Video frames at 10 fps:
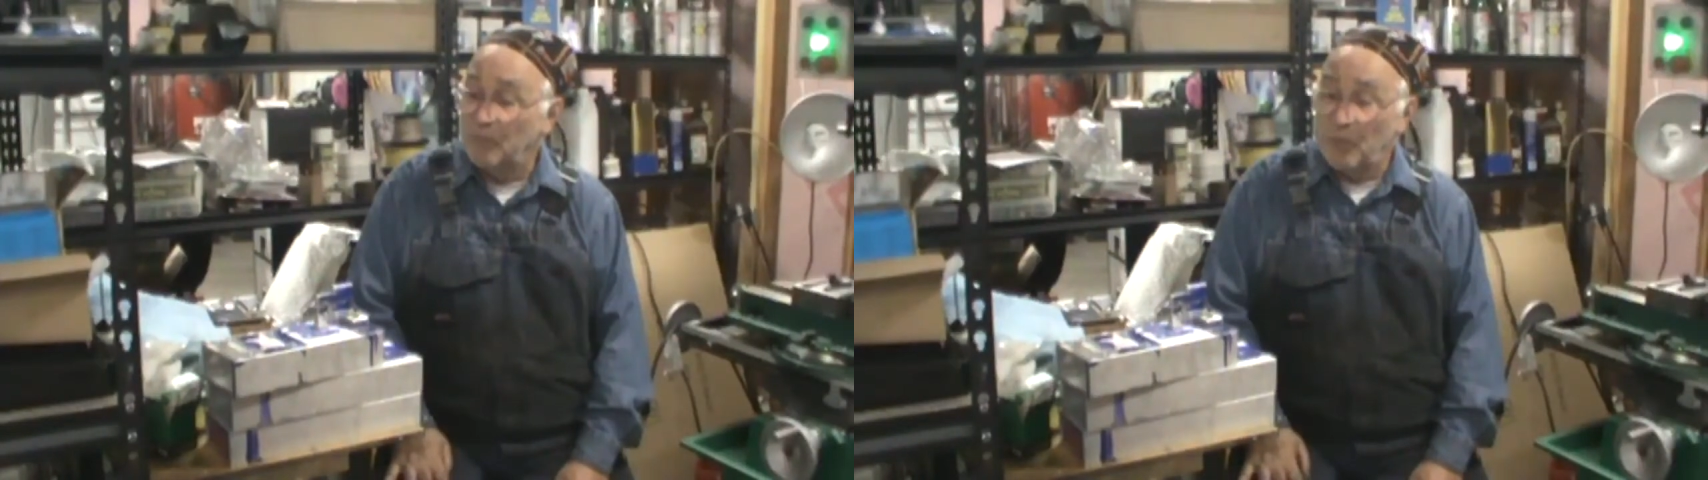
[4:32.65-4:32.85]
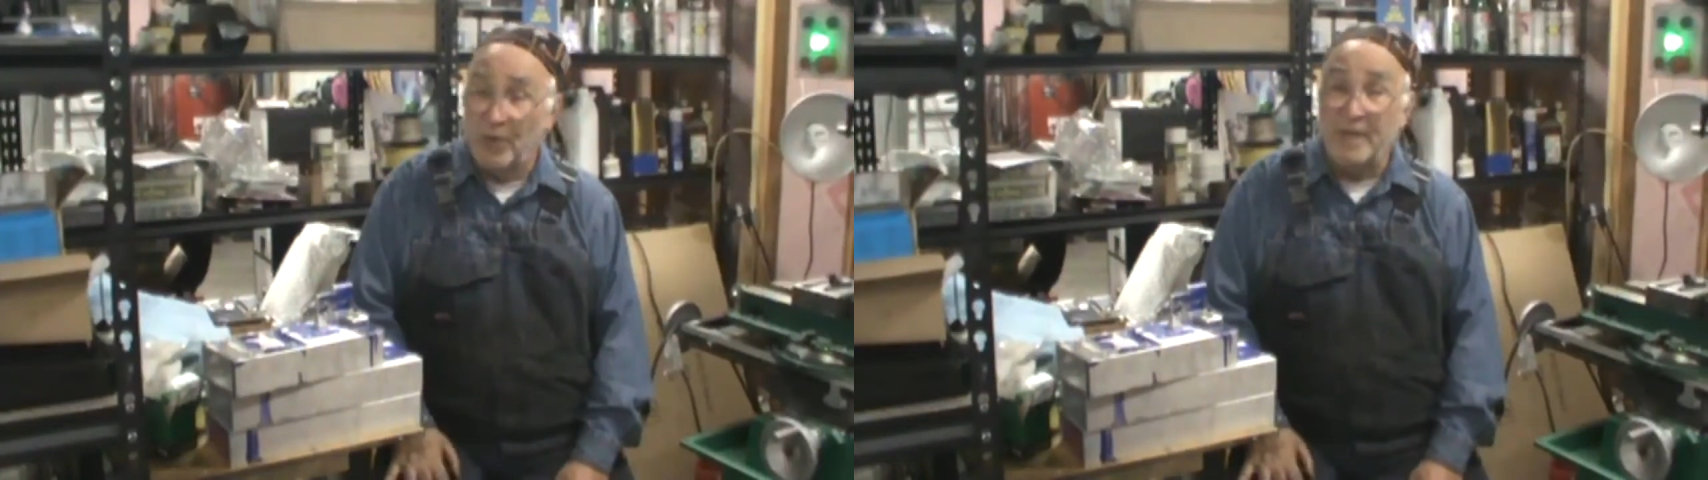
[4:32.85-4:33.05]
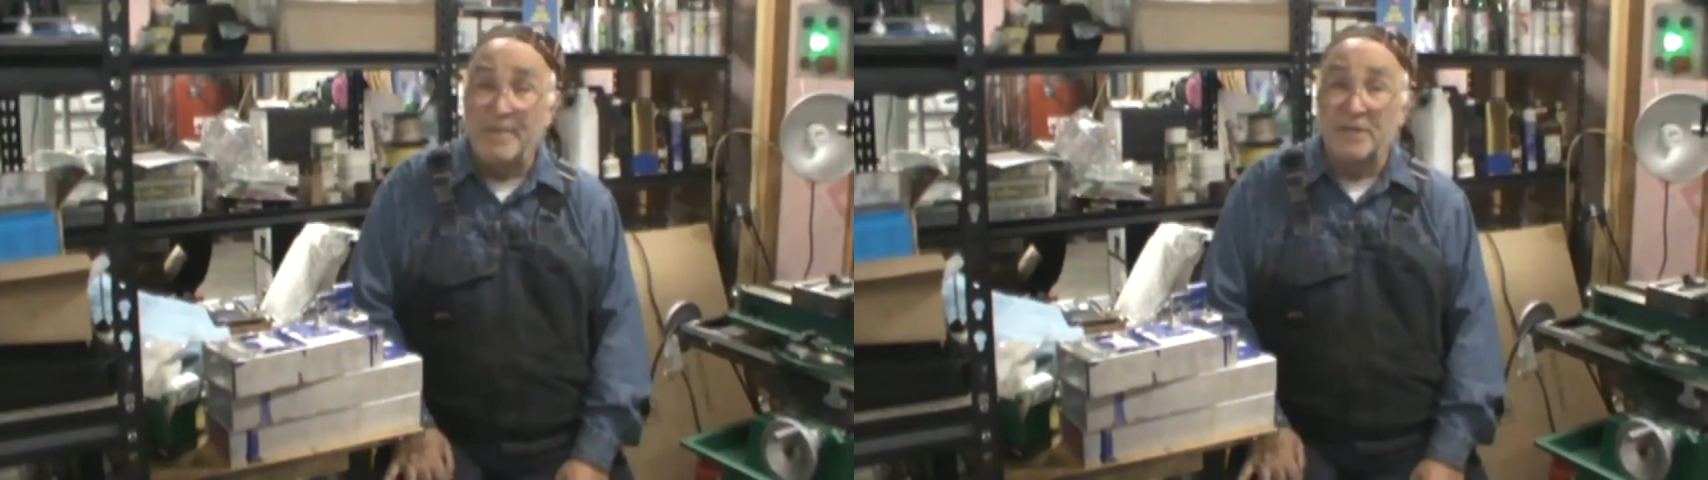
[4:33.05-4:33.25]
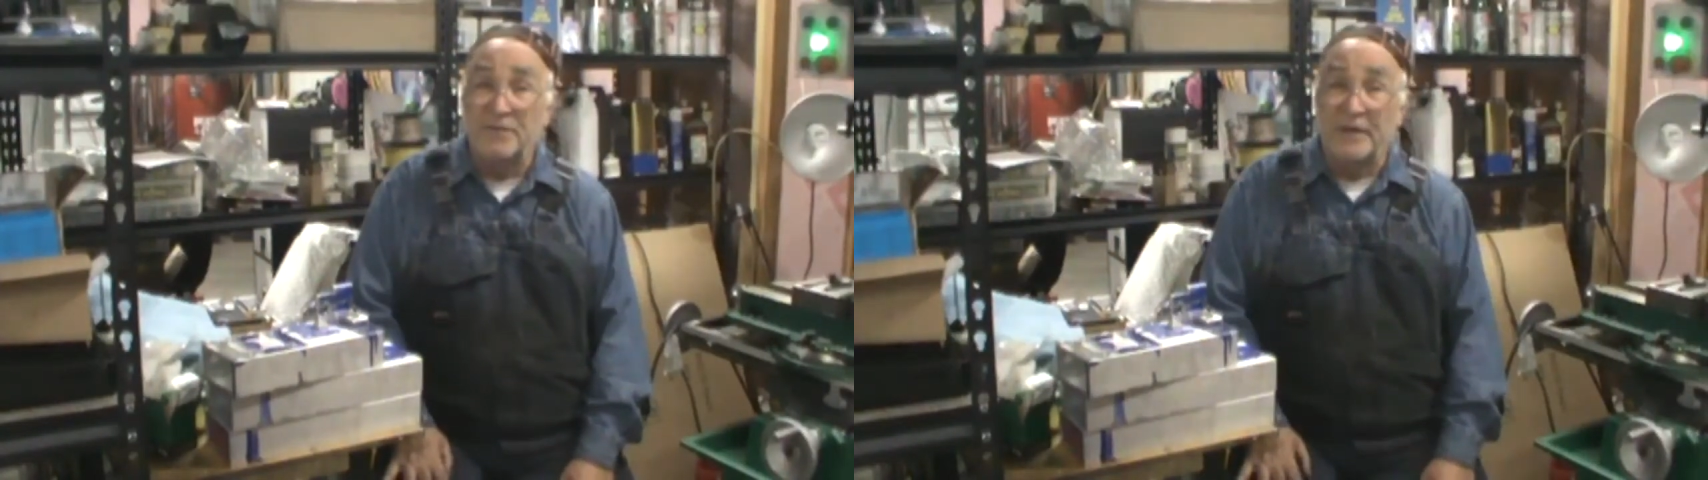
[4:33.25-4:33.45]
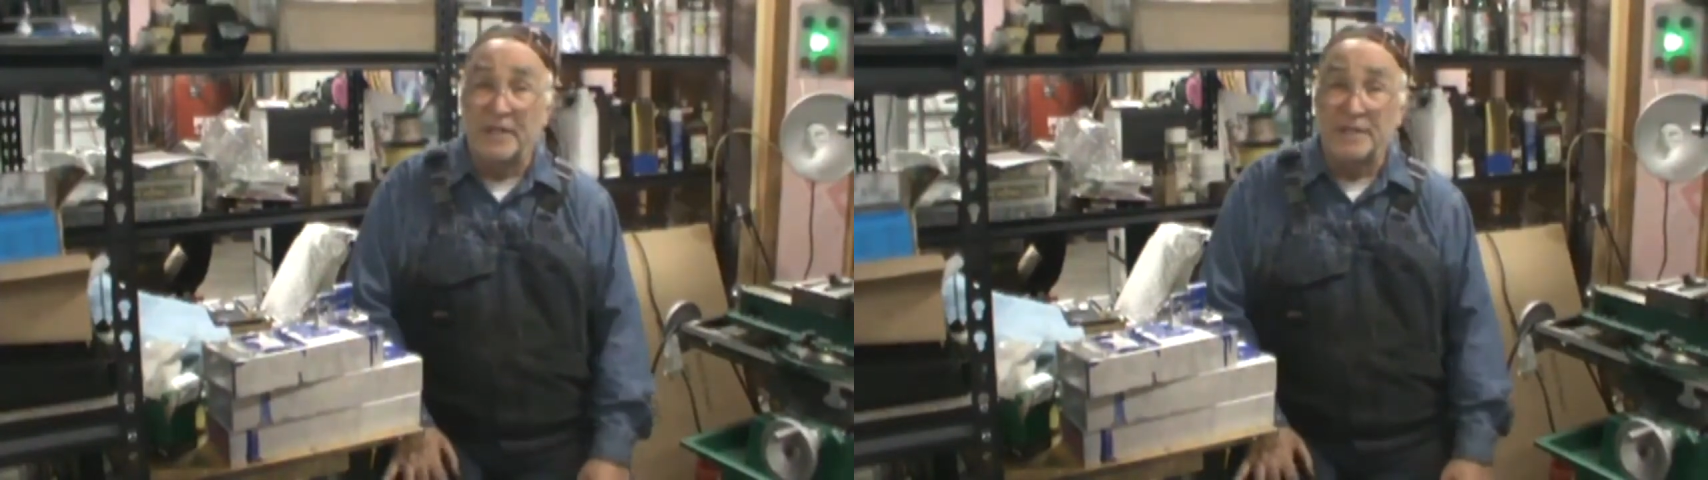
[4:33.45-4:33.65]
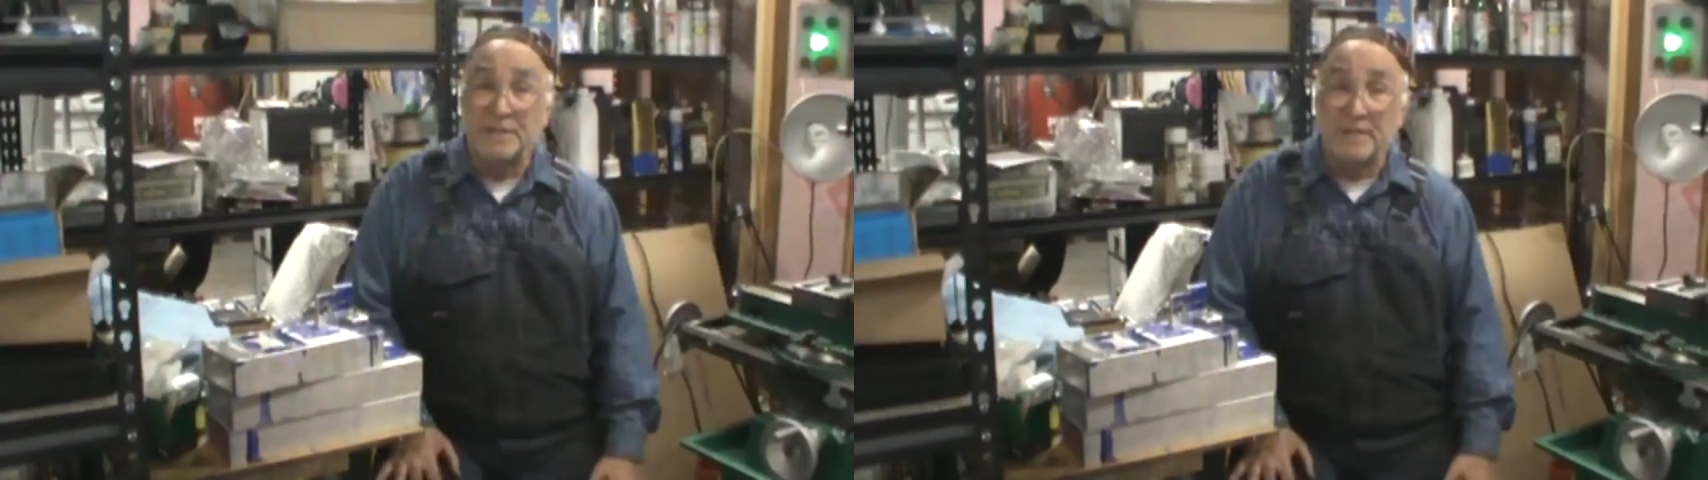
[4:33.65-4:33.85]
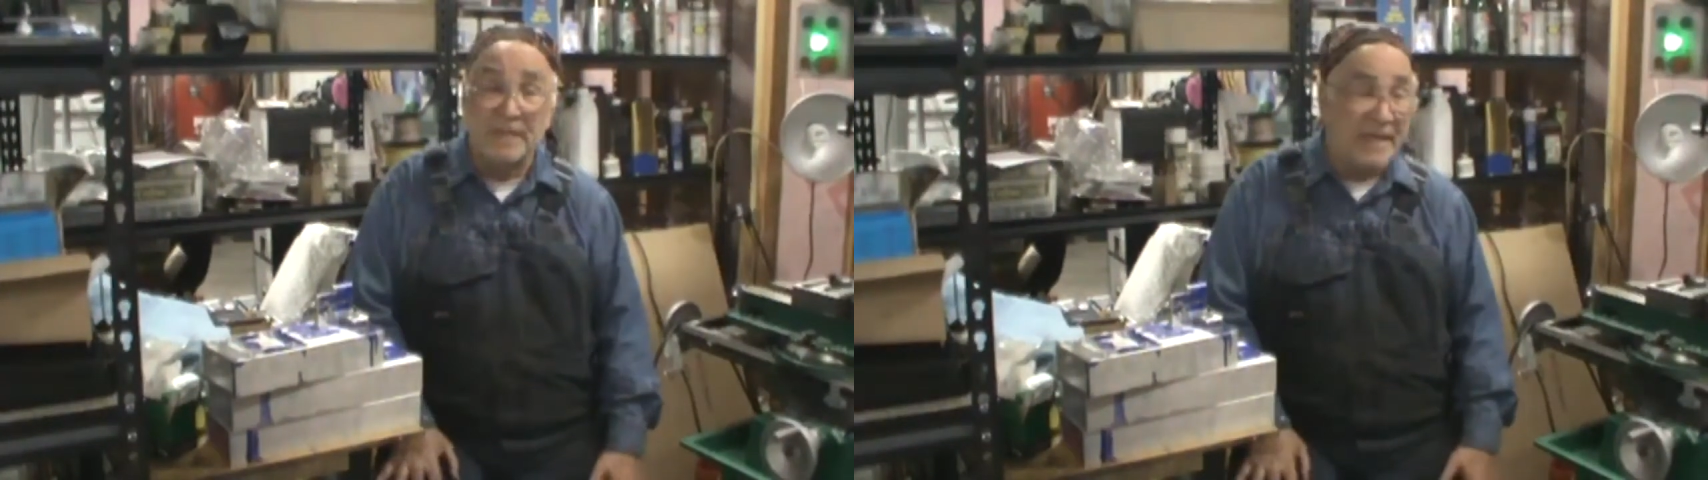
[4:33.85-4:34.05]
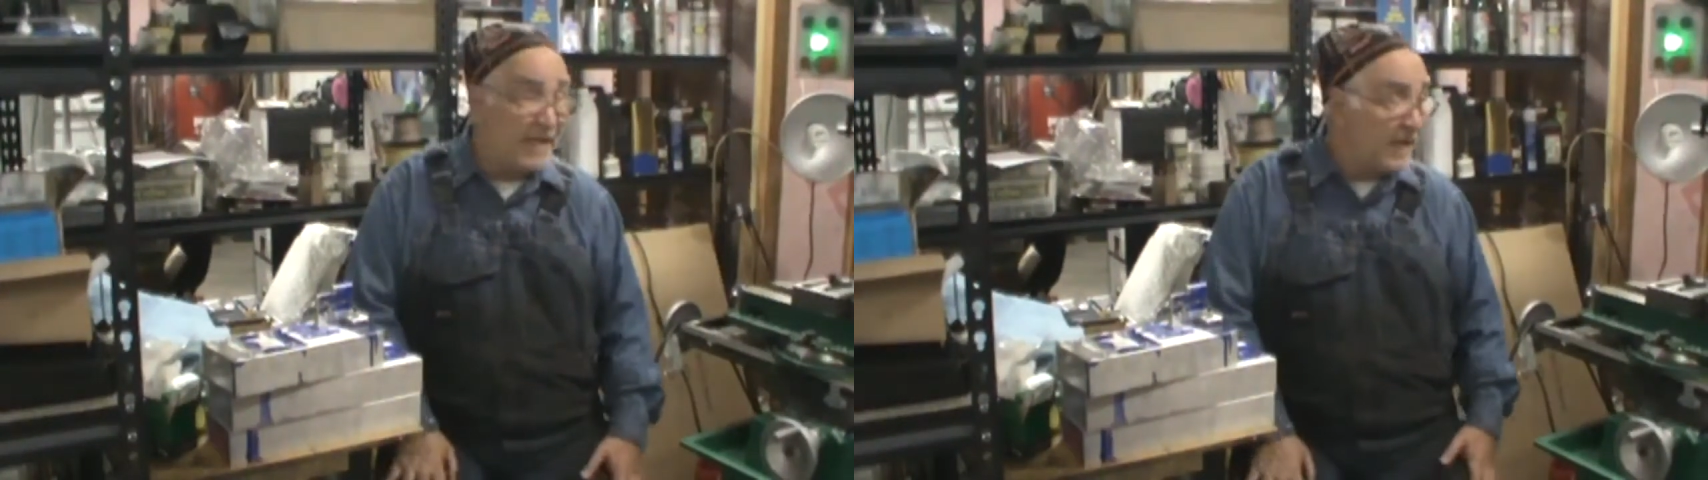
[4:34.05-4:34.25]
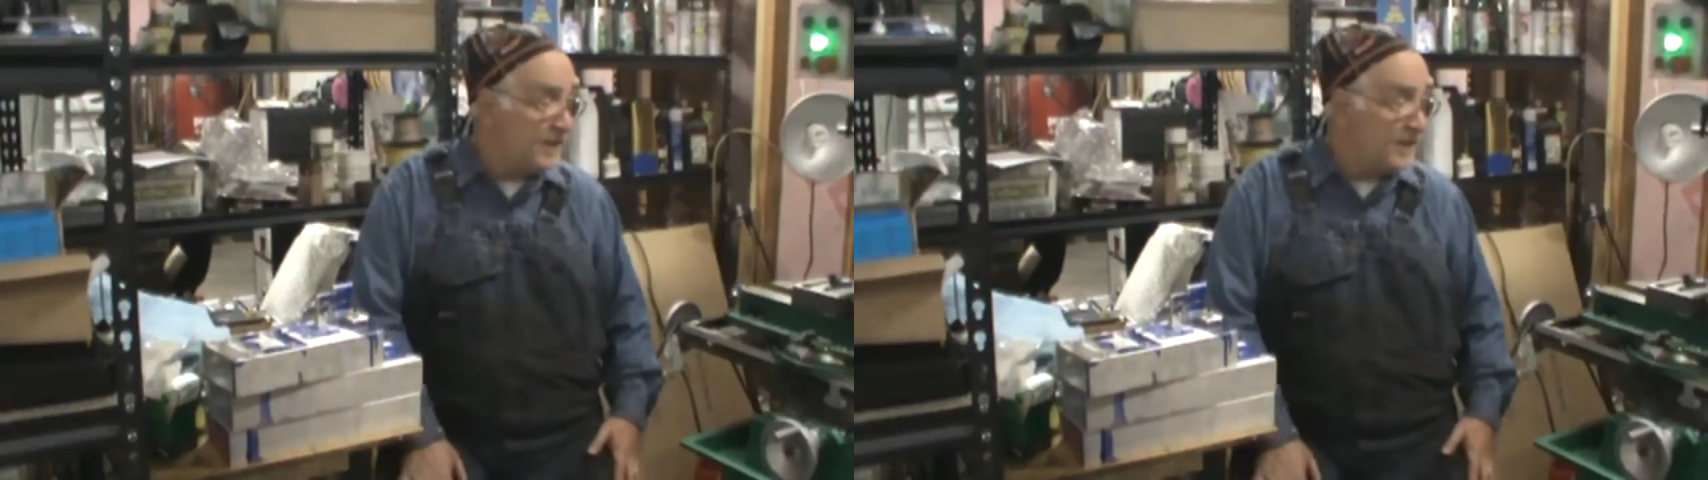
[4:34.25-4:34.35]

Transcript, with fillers: pretty much finished today.